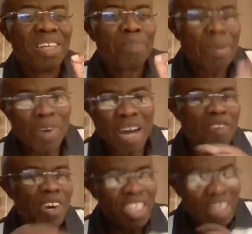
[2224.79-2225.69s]
people have
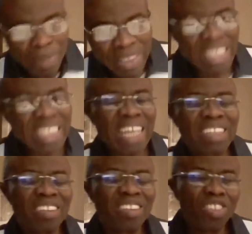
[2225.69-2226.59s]
already debated
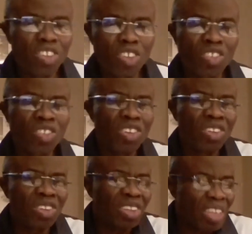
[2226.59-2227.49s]
that Jesus
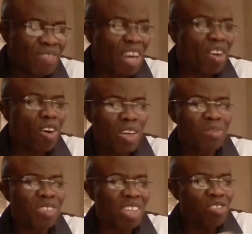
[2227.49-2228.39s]
never called
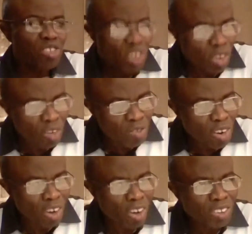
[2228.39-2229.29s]
himself Son
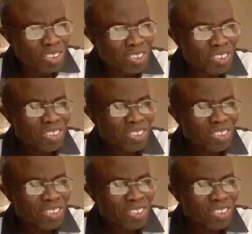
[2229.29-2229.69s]
of God.